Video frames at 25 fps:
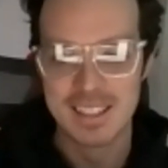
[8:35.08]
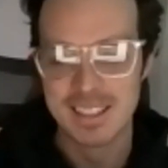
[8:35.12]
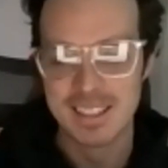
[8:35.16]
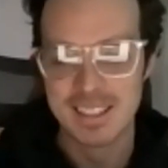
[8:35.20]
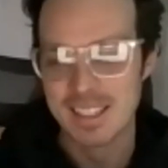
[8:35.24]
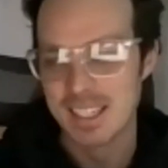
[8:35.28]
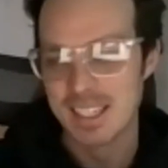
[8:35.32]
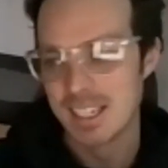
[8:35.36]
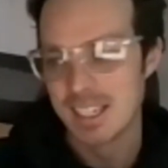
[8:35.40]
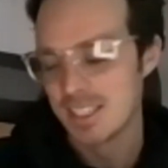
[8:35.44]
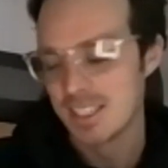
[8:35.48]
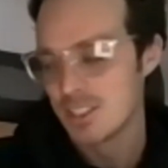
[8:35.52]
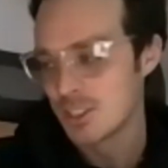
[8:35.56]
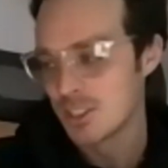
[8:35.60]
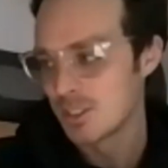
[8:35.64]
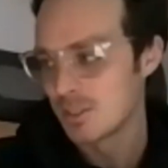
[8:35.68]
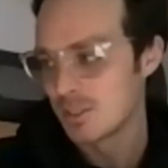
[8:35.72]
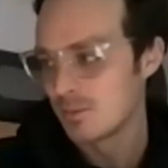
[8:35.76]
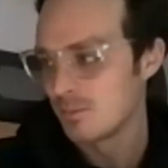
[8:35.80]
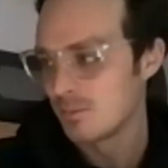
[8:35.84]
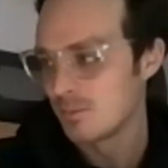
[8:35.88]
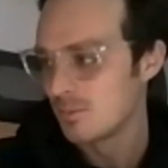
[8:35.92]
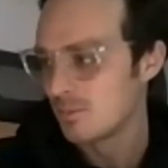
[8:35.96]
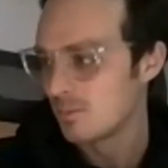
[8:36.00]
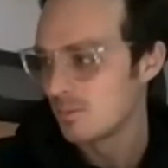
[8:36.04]
I just
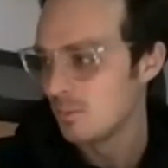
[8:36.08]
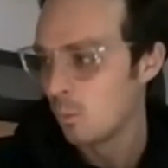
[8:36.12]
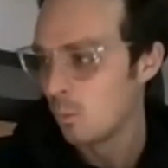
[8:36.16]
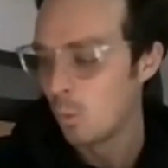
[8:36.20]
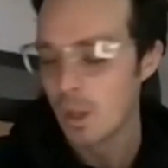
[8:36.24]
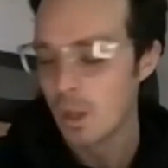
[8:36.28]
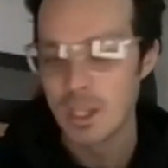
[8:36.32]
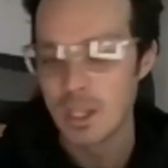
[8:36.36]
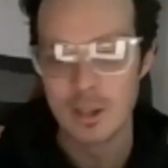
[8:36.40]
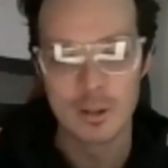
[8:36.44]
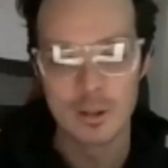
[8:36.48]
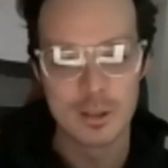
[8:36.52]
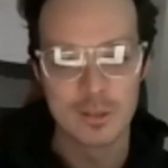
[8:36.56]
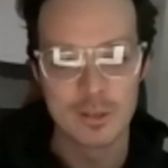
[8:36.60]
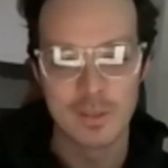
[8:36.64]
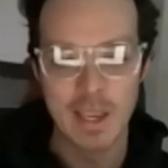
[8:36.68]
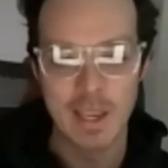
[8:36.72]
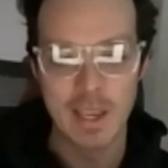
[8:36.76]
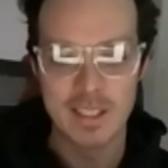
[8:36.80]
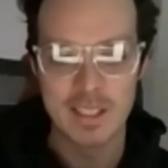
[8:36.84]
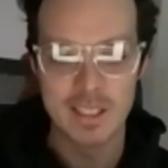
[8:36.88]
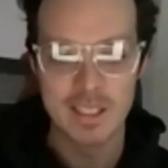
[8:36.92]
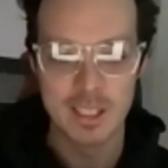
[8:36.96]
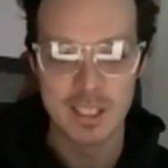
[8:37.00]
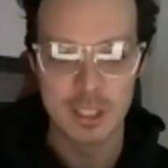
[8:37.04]
windows
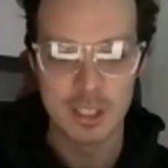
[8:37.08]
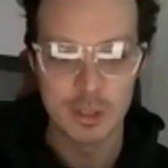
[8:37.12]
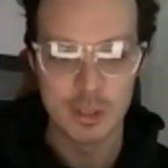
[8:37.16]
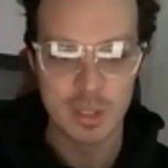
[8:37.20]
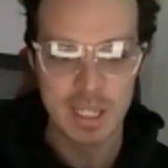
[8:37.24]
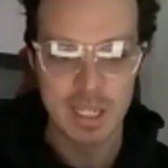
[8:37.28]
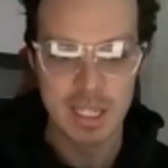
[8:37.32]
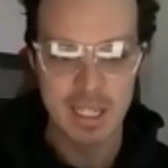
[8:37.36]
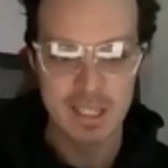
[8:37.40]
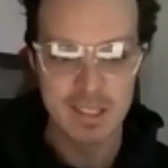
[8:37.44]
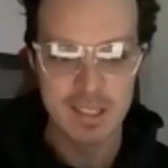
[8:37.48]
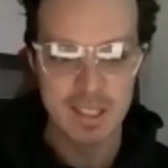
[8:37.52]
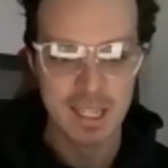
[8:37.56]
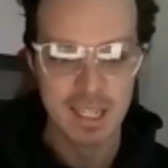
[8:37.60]
facing the trees.